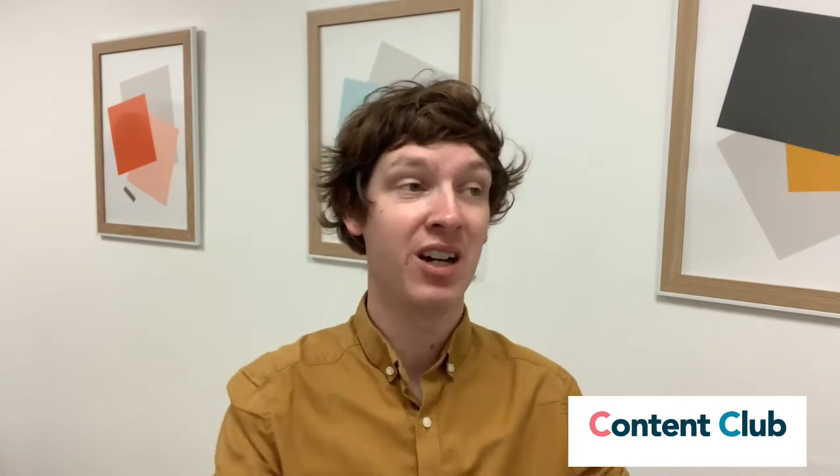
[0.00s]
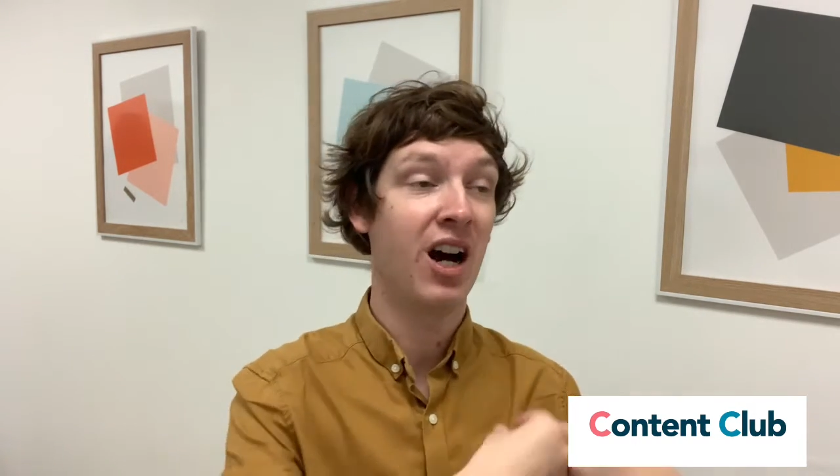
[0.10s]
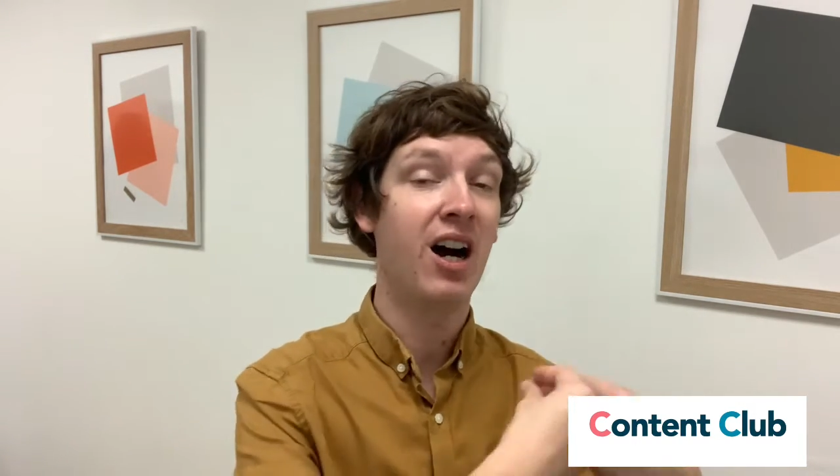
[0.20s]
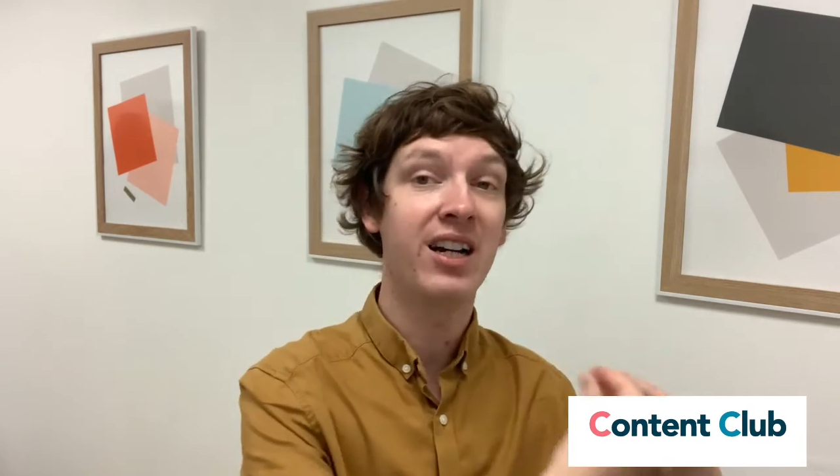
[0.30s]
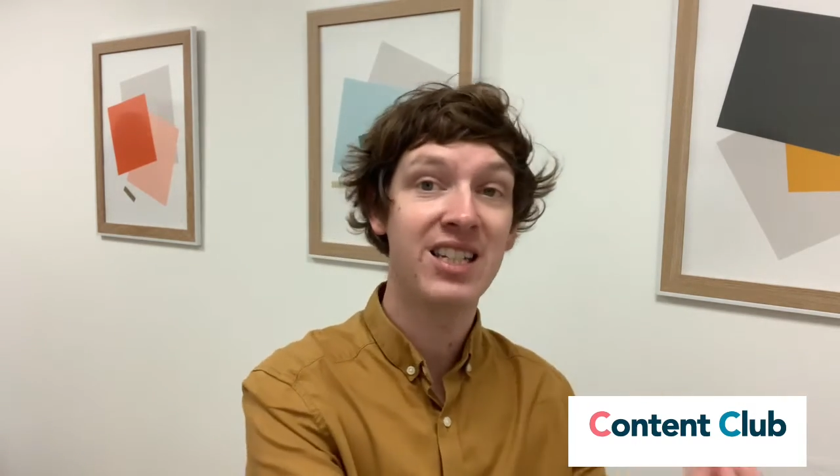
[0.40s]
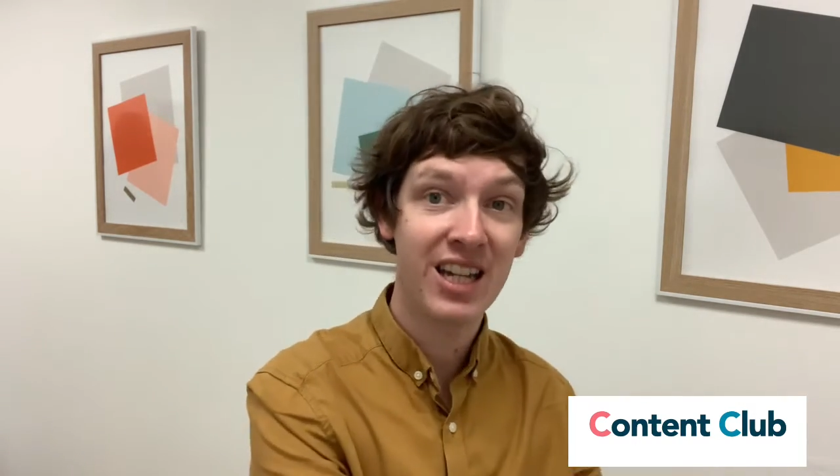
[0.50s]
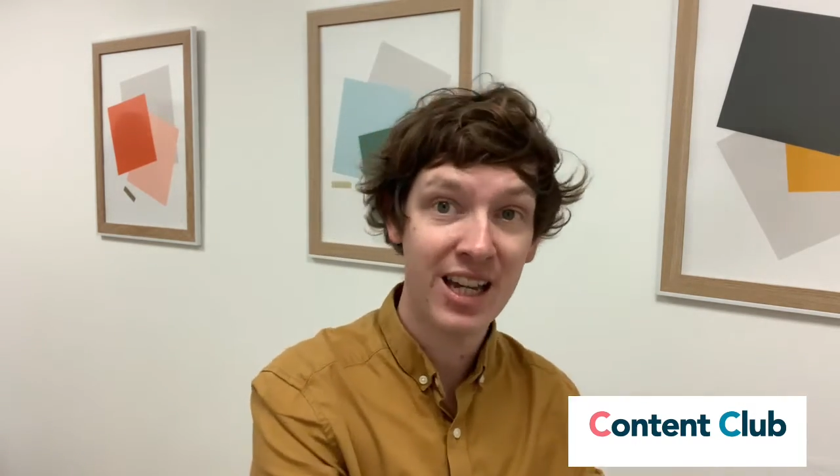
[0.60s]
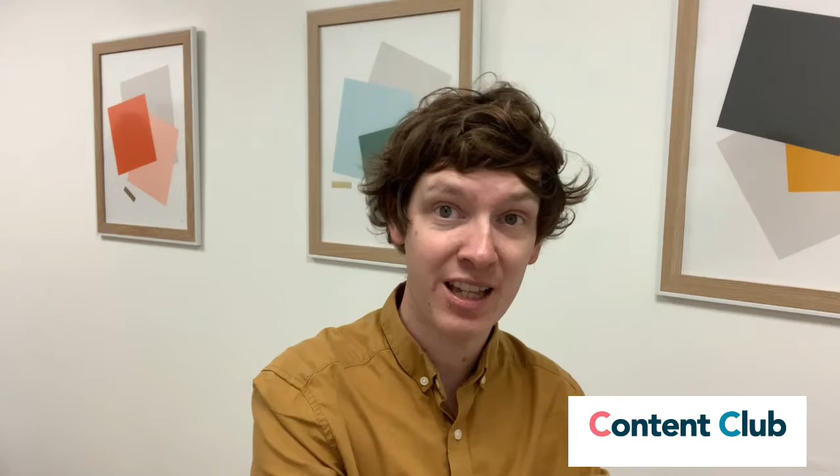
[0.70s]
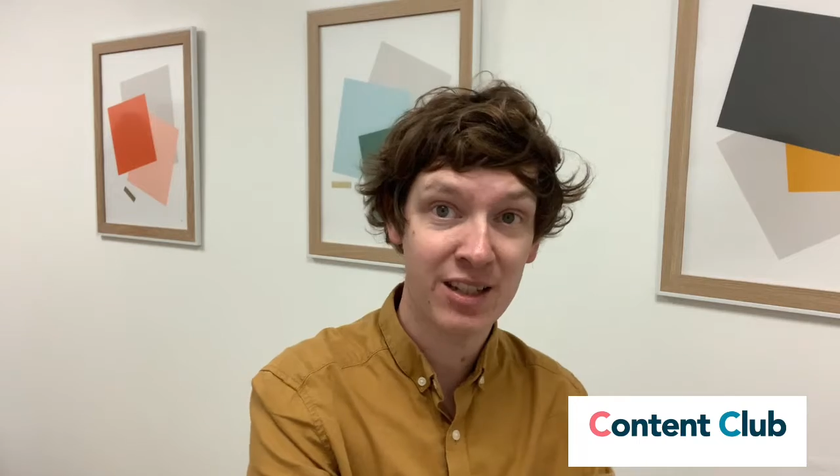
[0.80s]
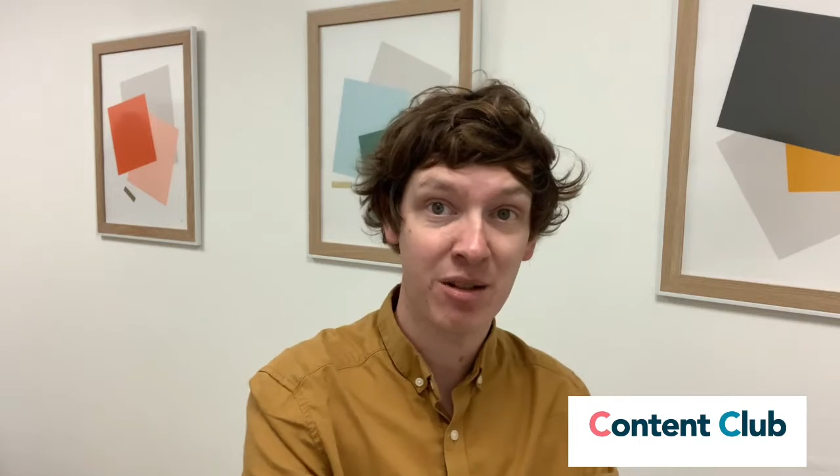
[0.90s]

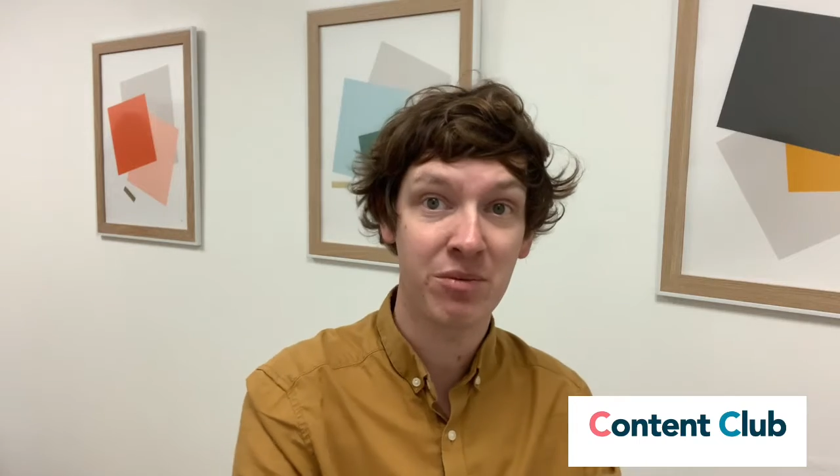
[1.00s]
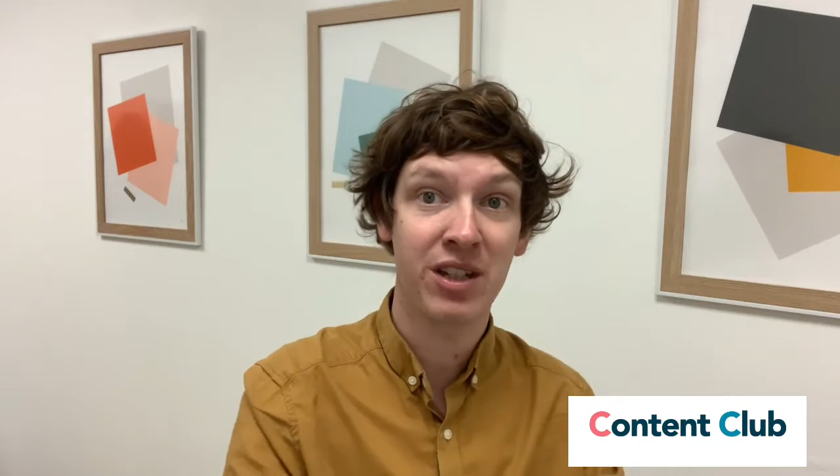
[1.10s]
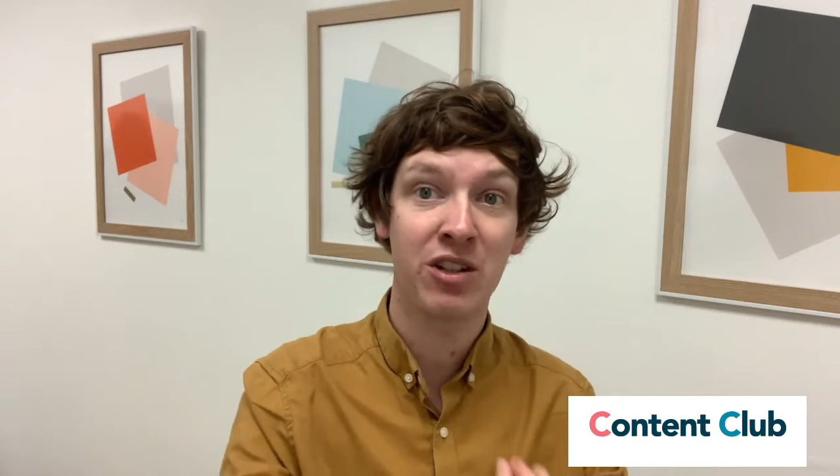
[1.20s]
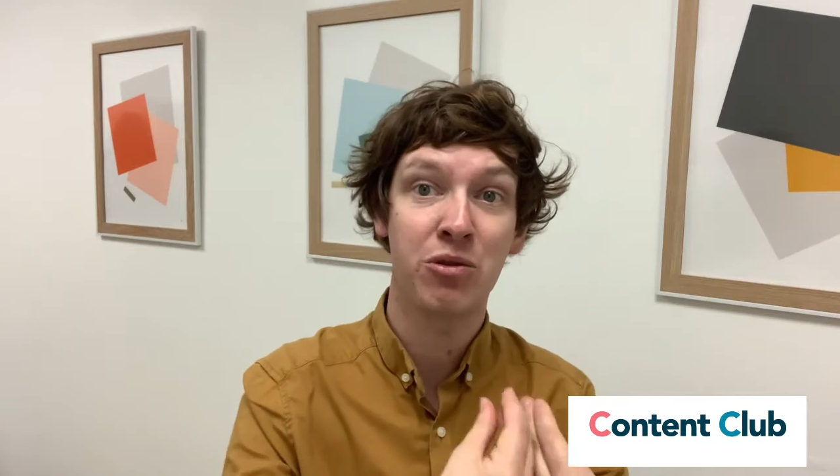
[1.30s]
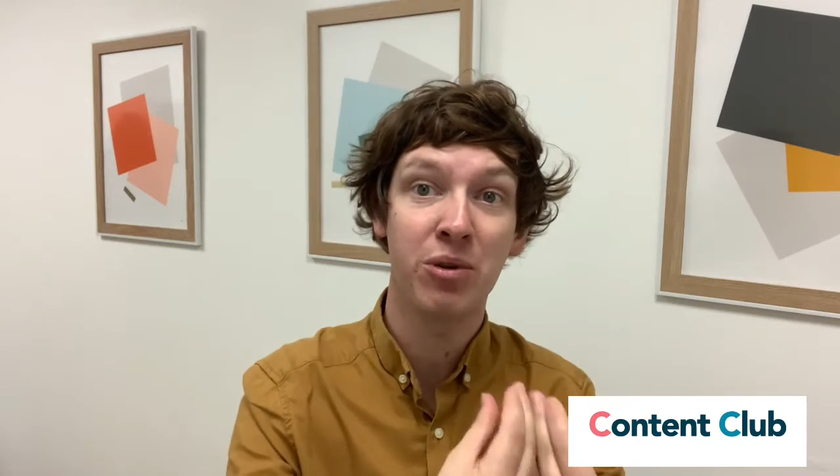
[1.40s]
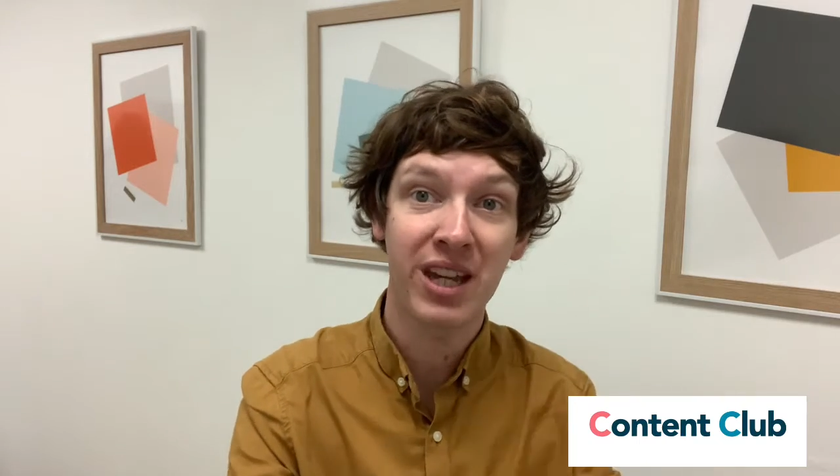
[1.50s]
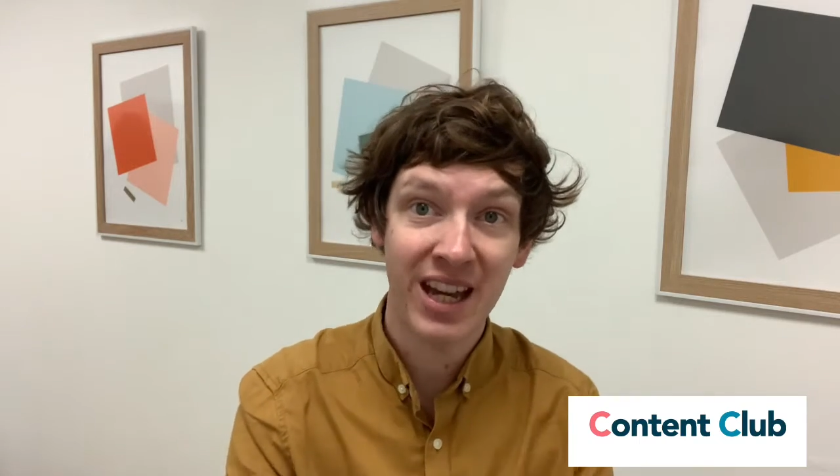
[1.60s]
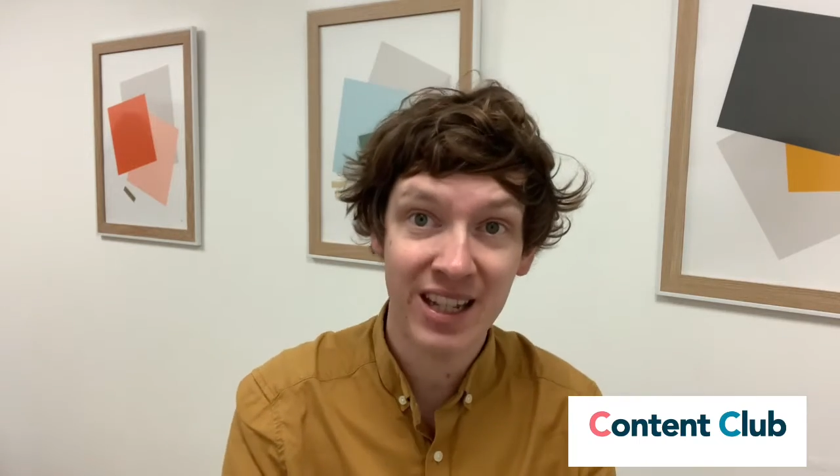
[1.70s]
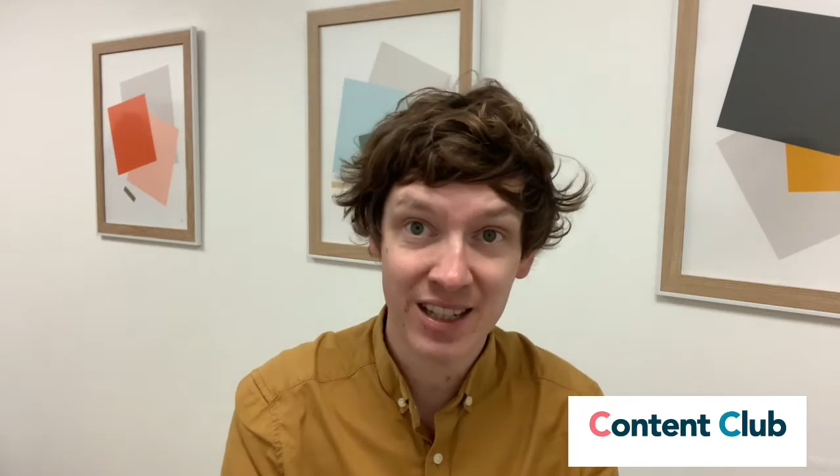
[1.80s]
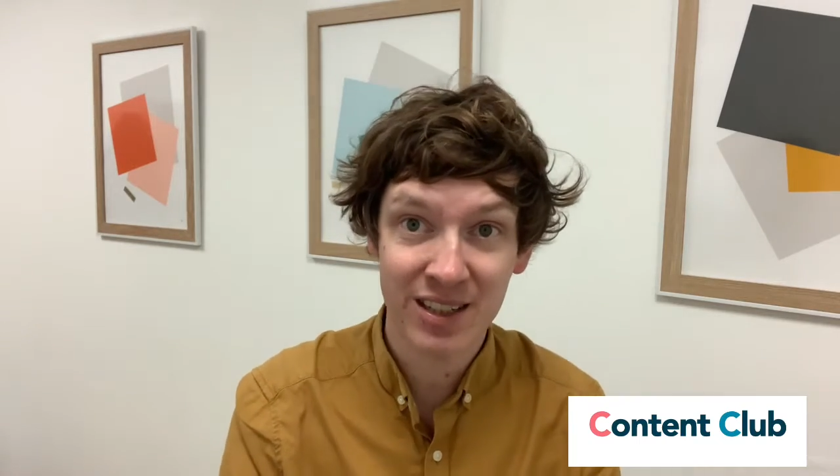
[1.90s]
ideating something,
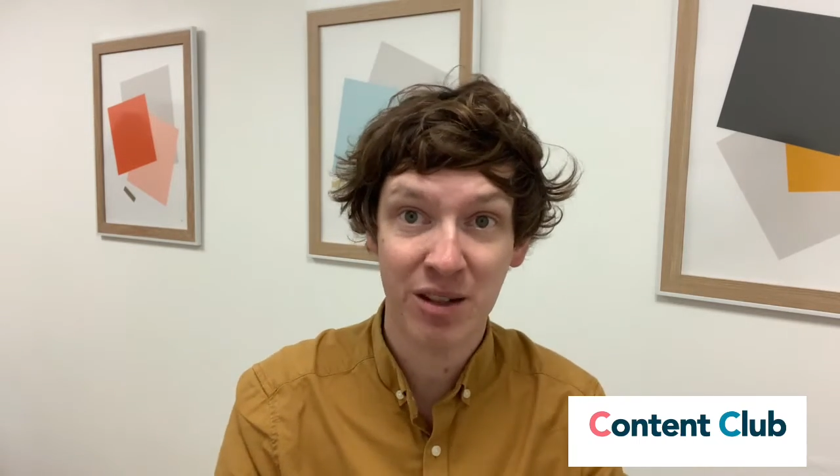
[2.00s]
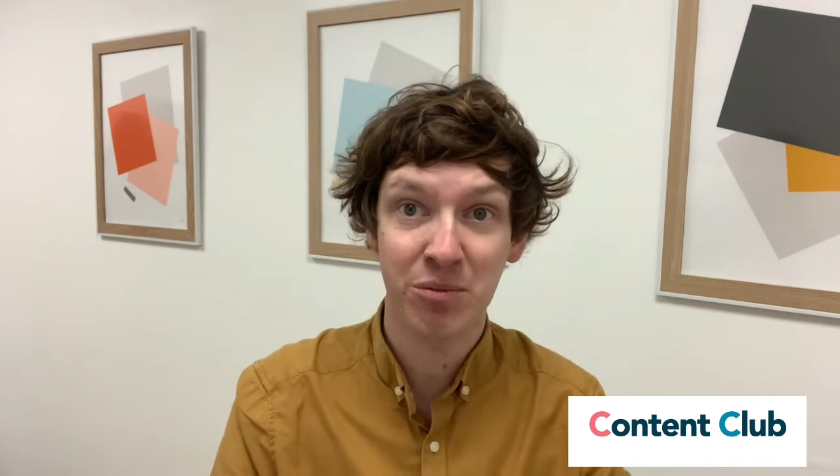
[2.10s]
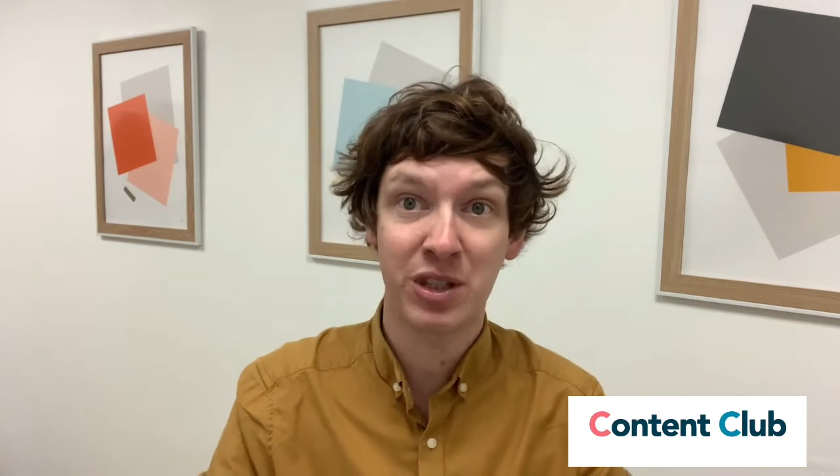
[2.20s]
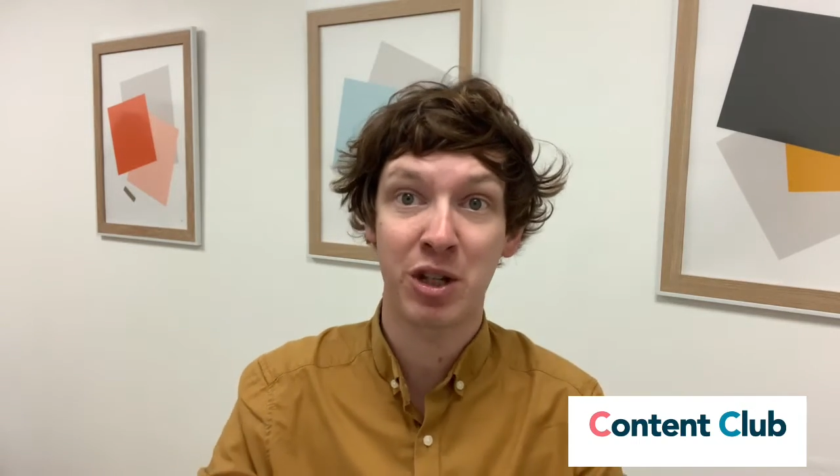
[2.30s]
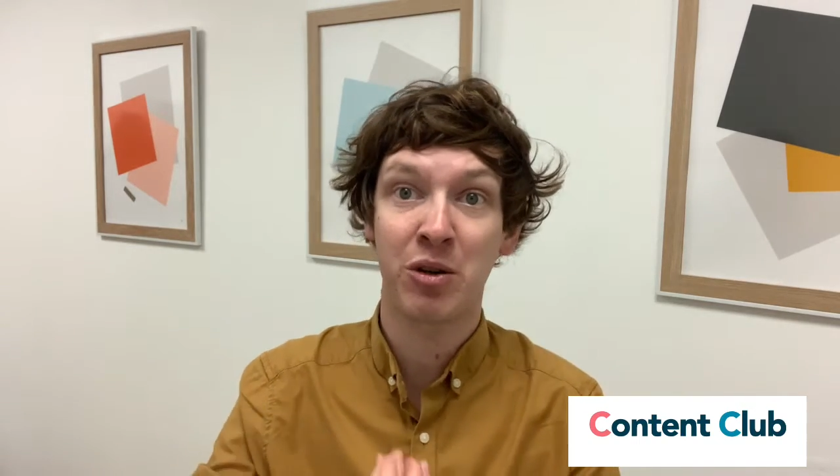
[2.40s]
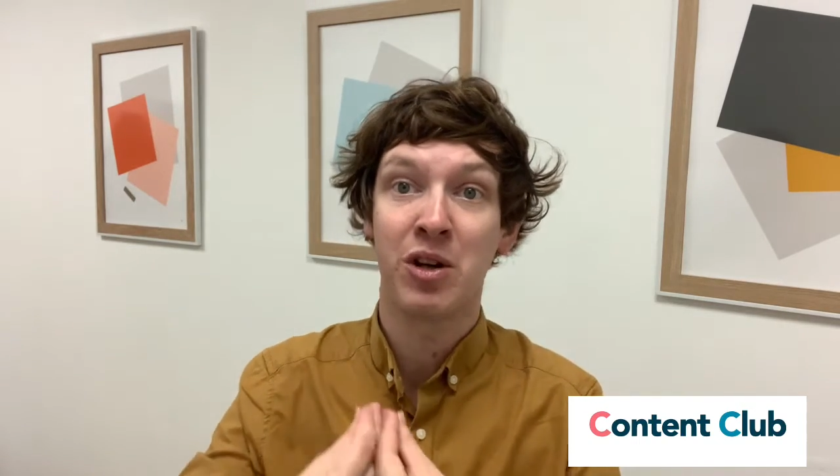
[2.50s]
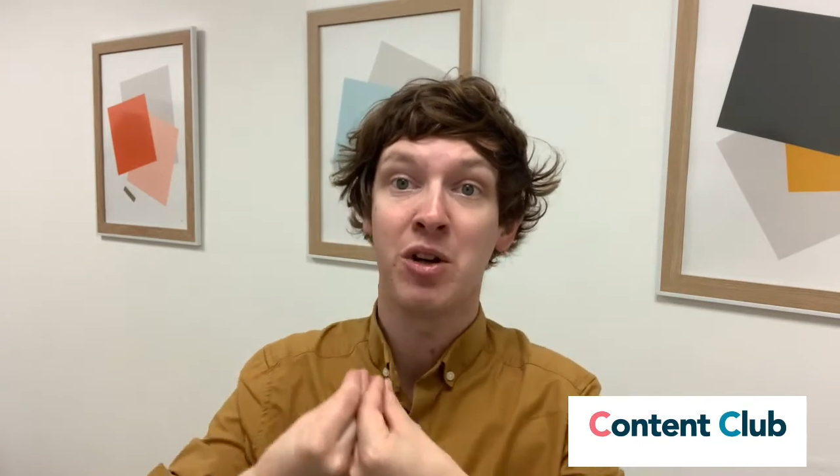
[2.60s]
creating something,